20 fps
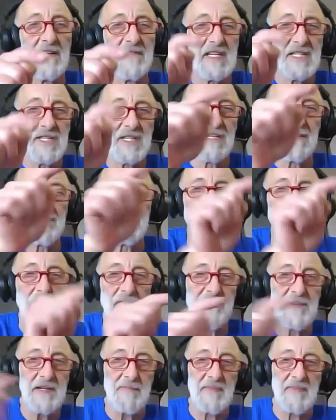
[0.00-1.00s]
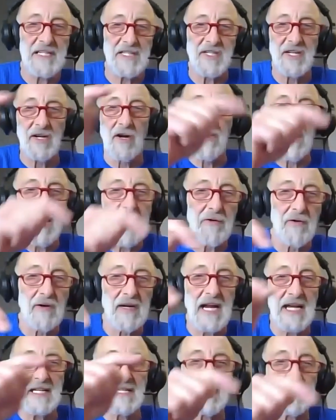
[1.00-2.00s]
of these individual Fitbits that all
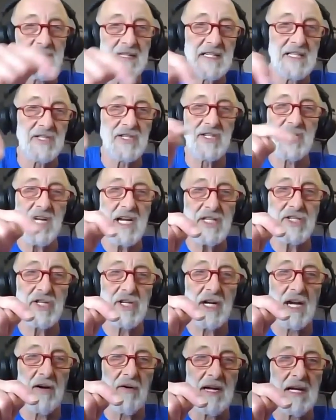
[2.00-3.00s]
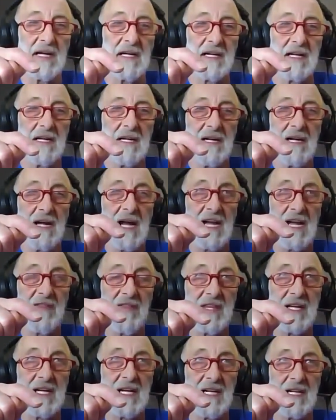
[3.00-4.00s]
aggregated in this staging area,
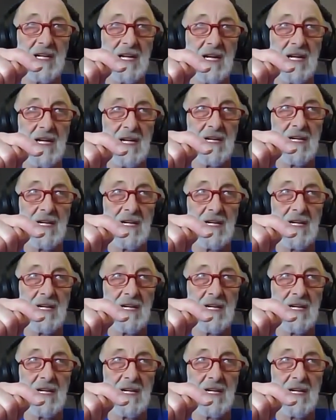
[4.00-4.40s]
and then.